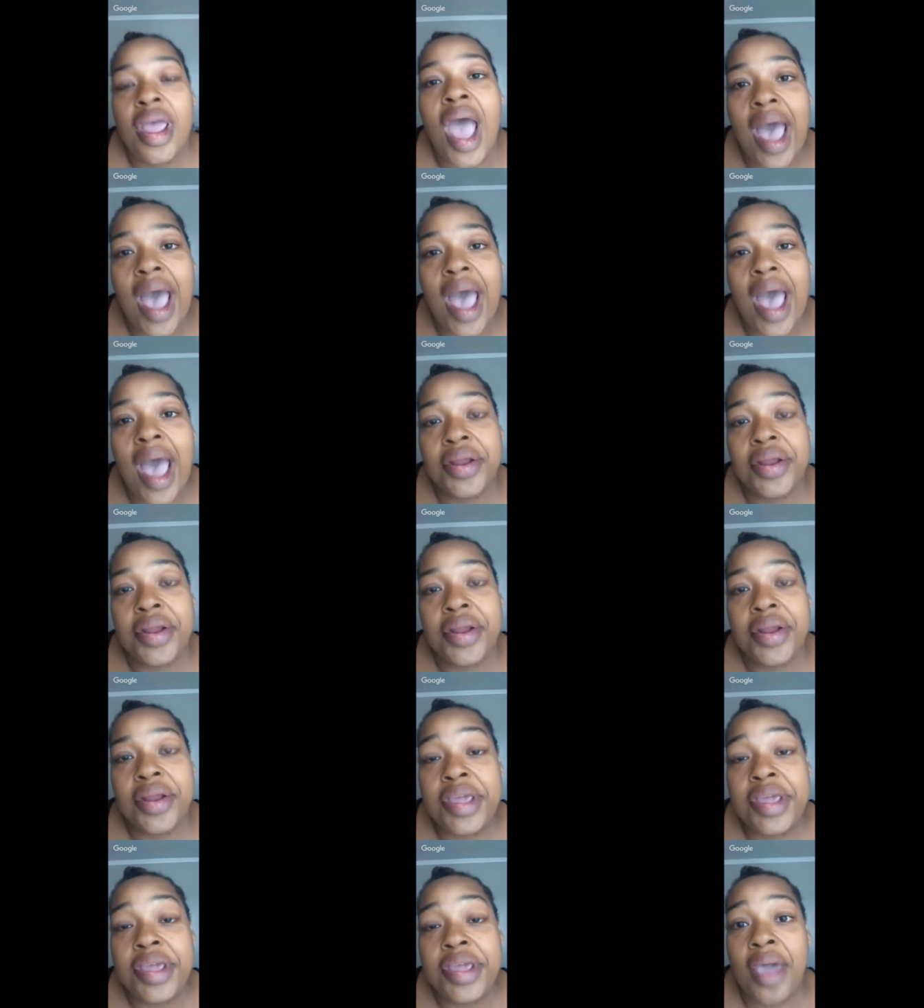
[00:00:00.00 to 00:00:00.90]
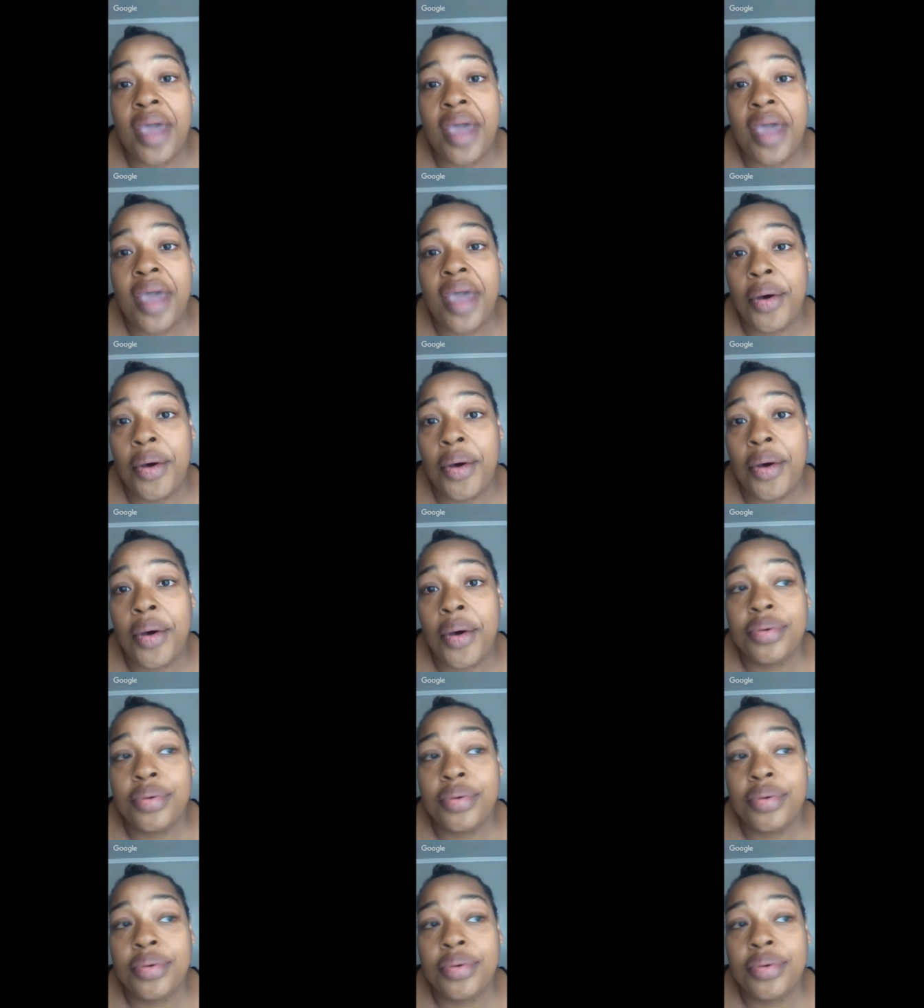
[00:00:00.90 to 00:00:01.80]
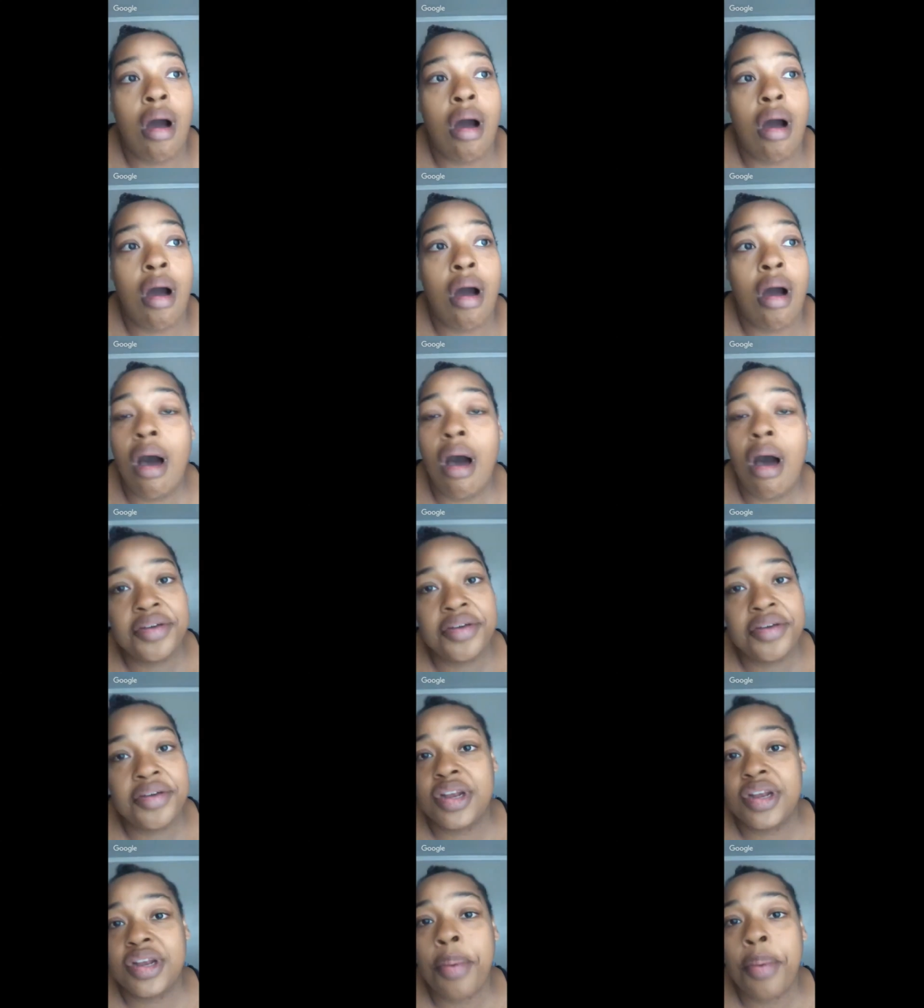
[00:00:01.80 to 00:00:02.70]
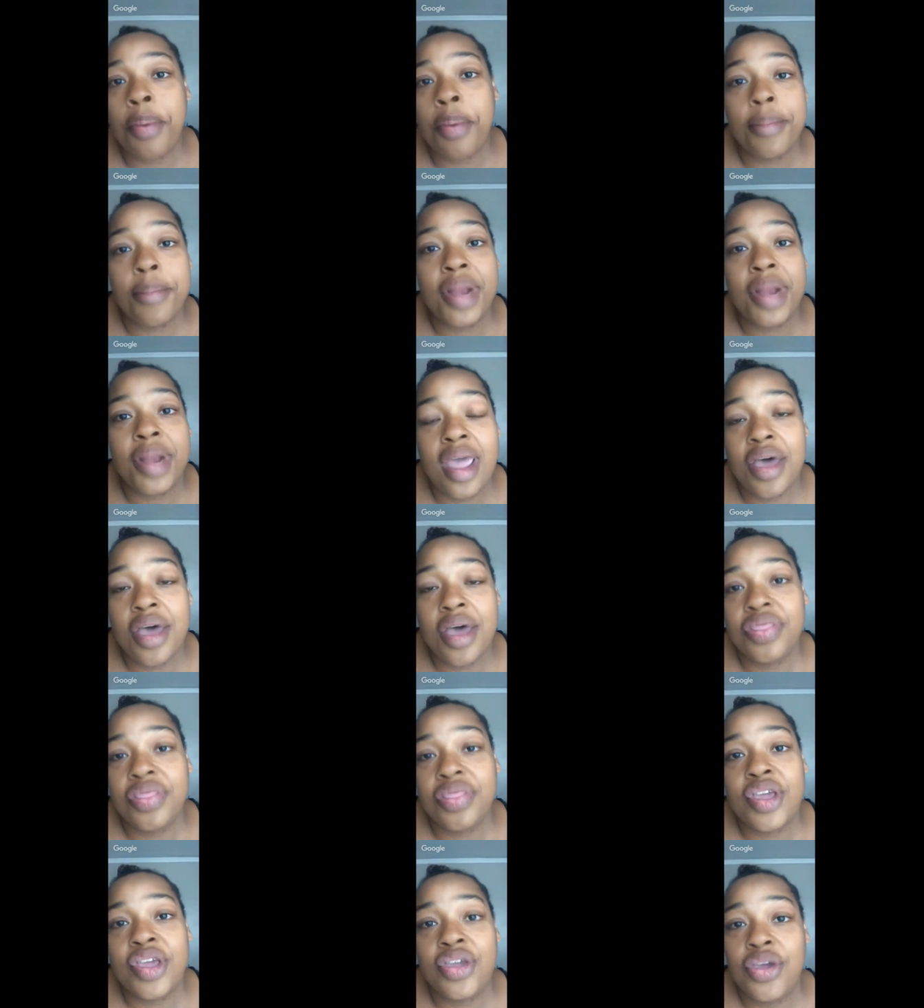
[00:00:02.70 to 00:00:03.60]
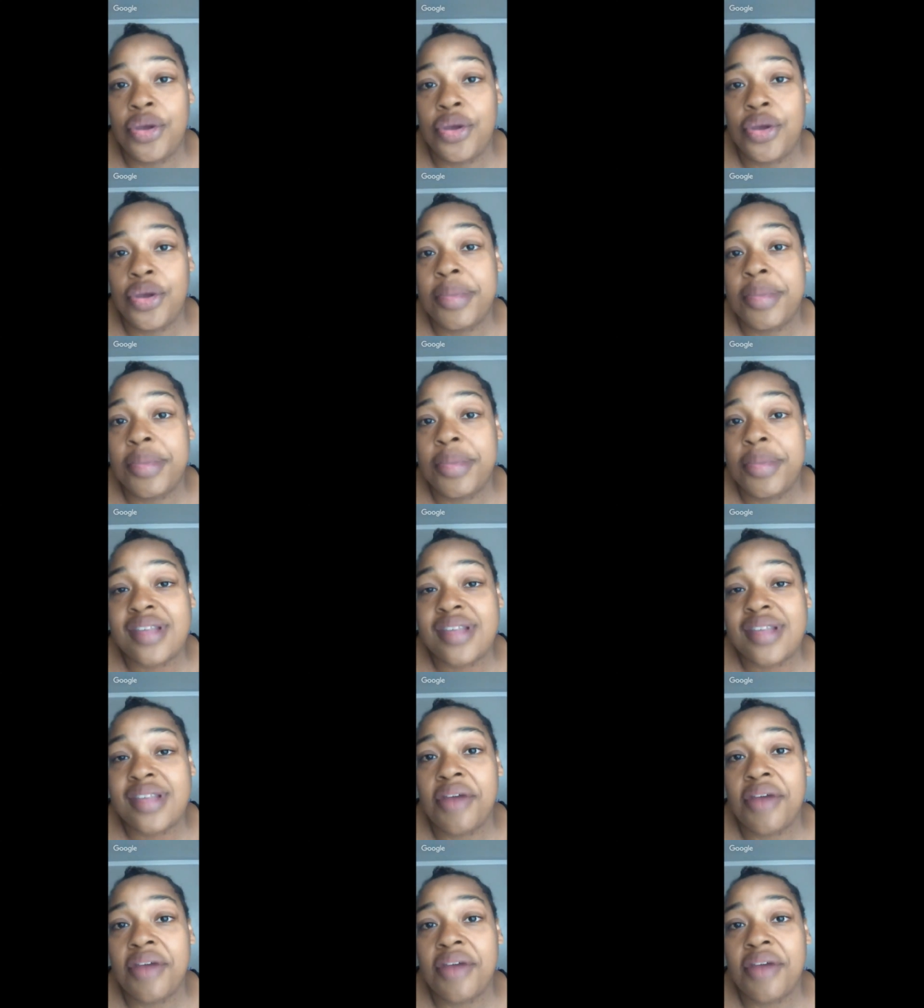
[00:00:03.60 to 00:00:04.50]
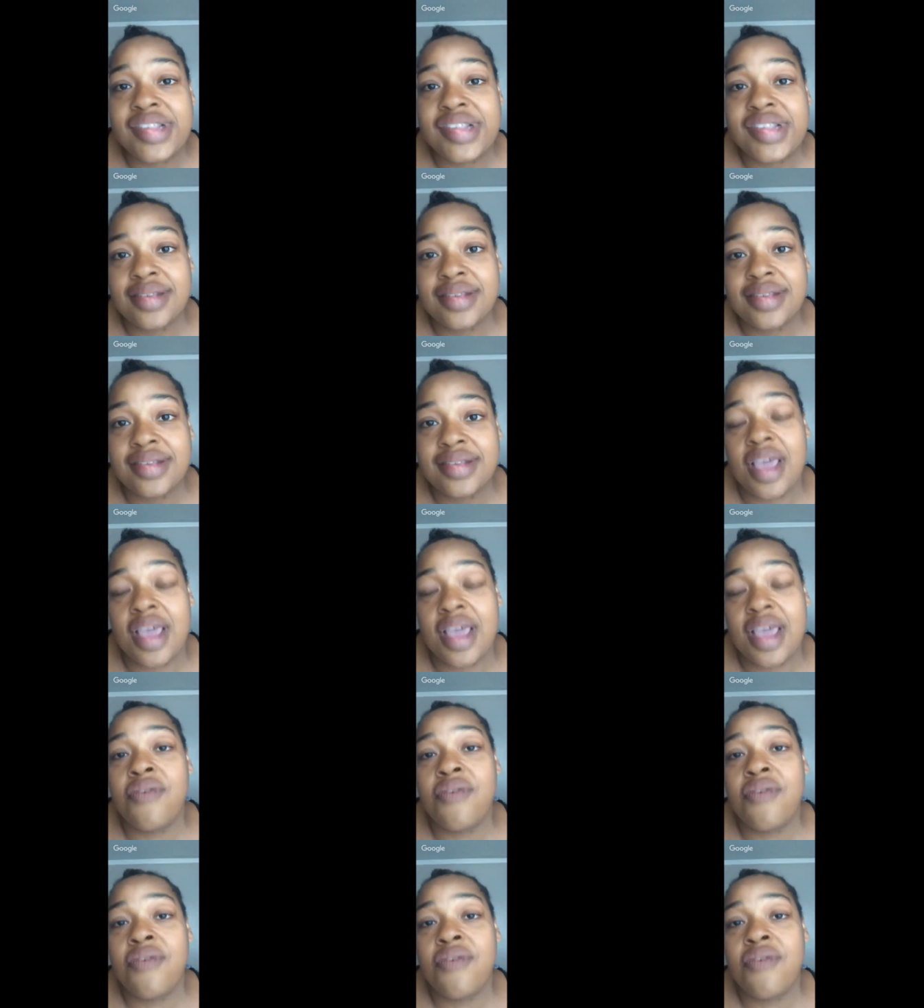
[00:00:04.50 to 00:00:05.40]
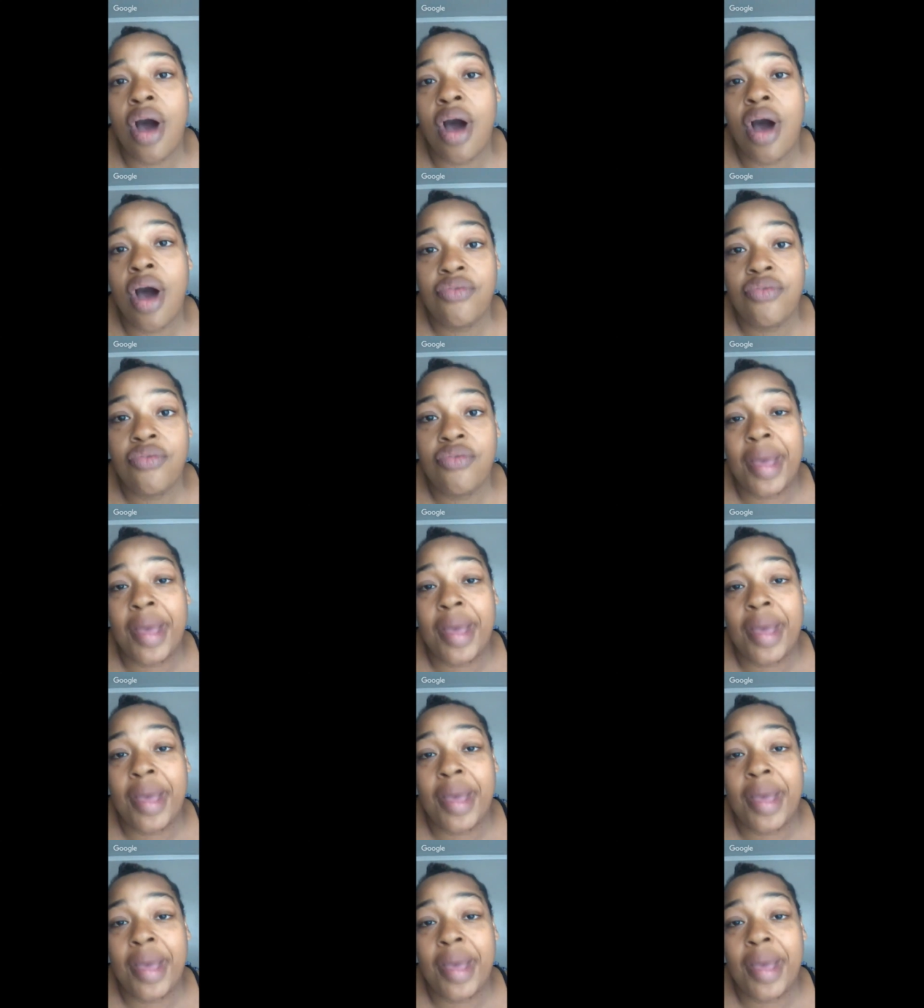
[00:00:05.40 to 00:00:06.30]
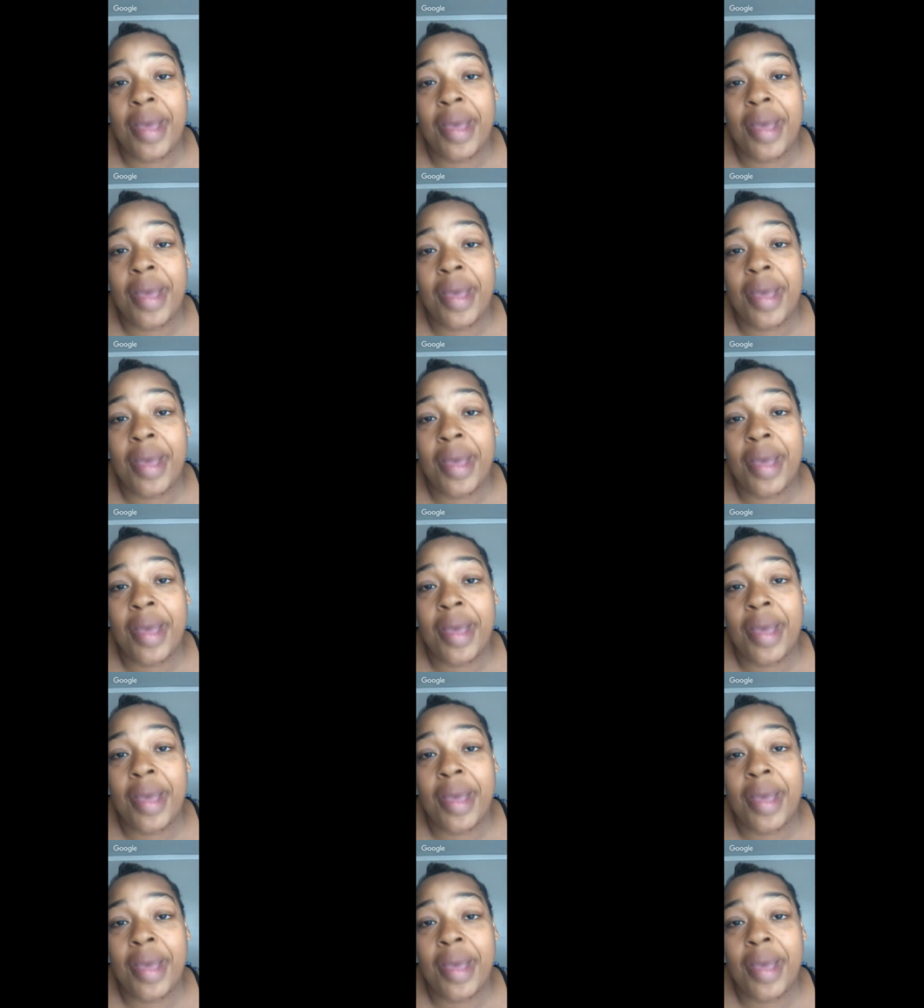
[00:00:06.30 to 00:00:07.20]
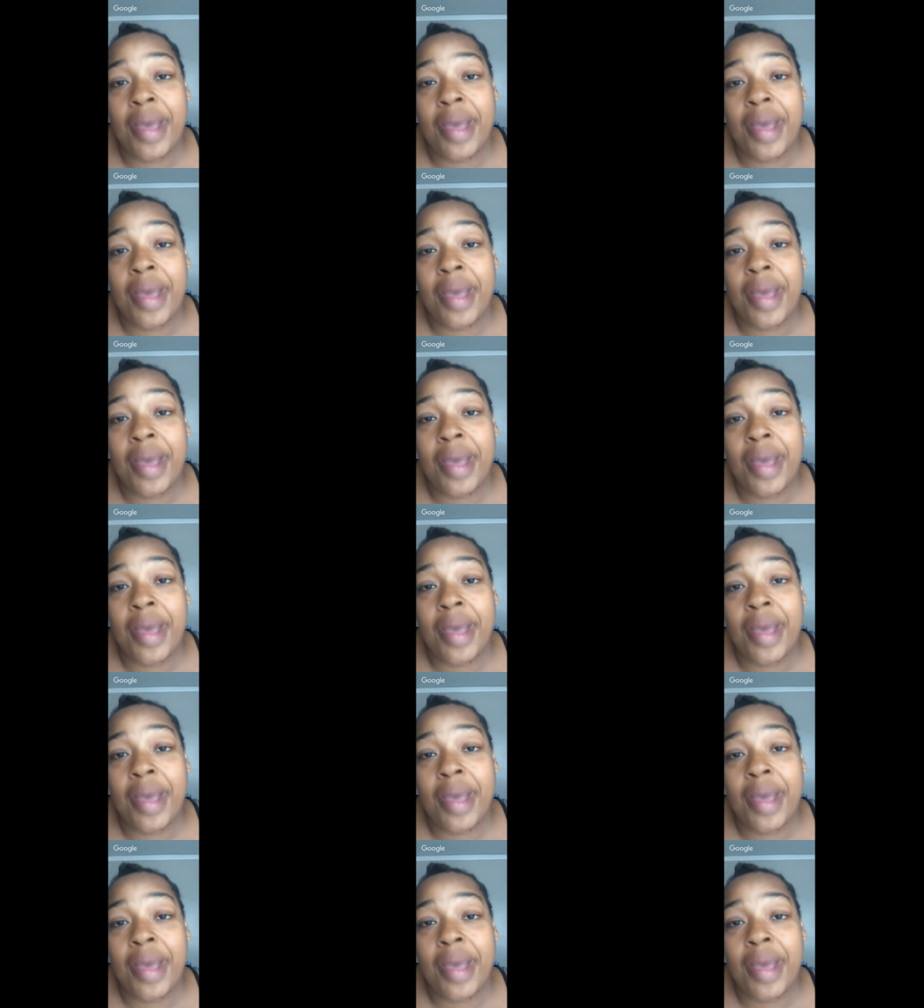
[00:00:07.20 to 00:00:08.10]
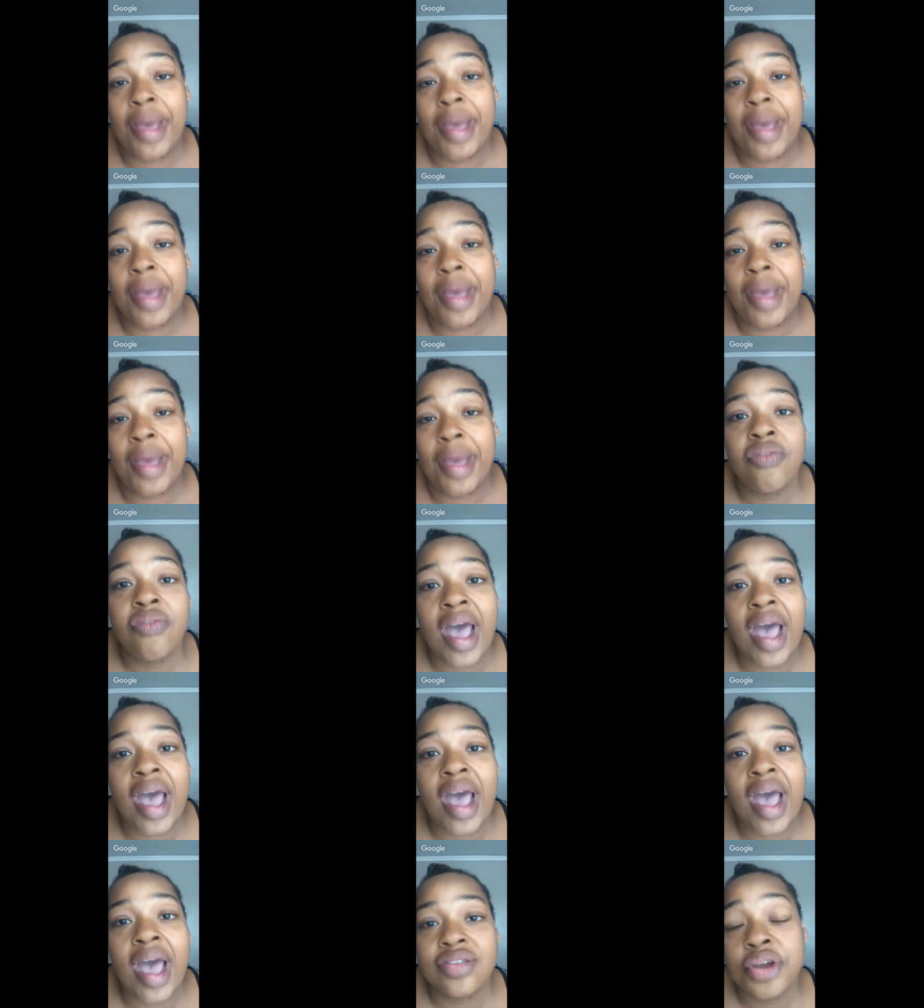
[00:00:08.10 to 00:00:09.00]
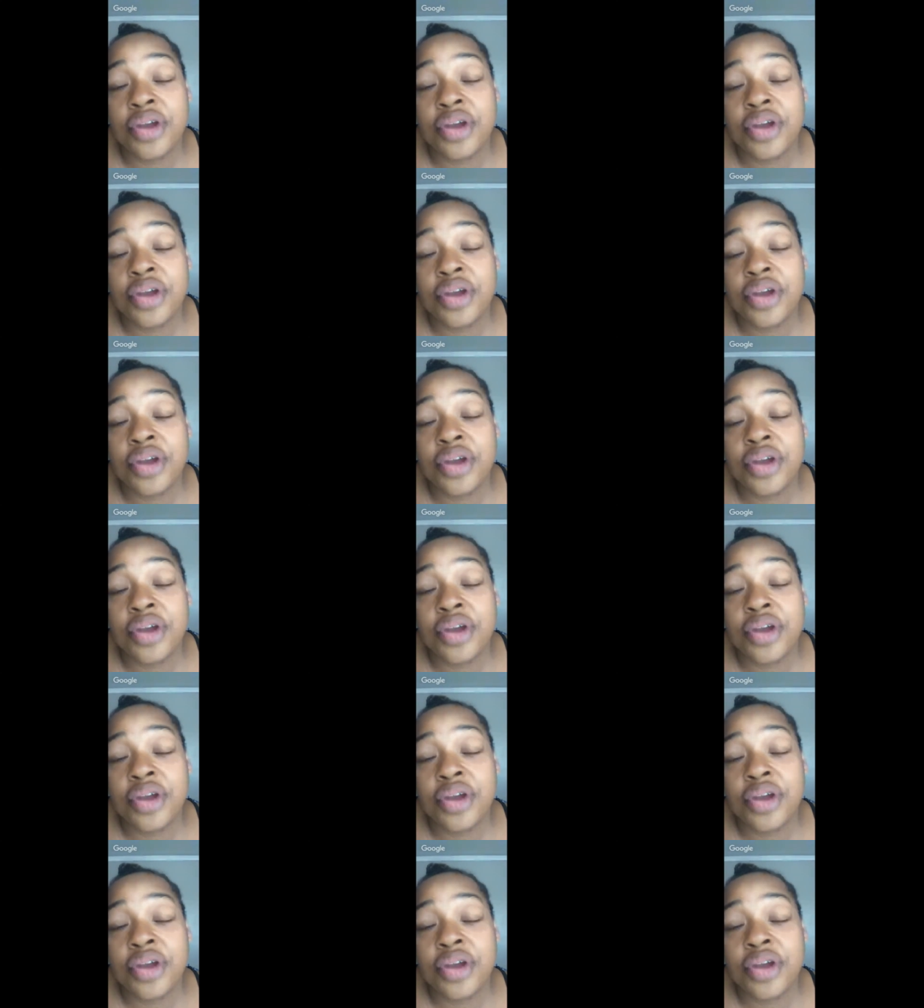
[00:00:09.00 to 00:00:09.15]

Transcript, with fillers: I emailed all of the Department of Health and Human Services involved with my CPS case from the worker, supervisor,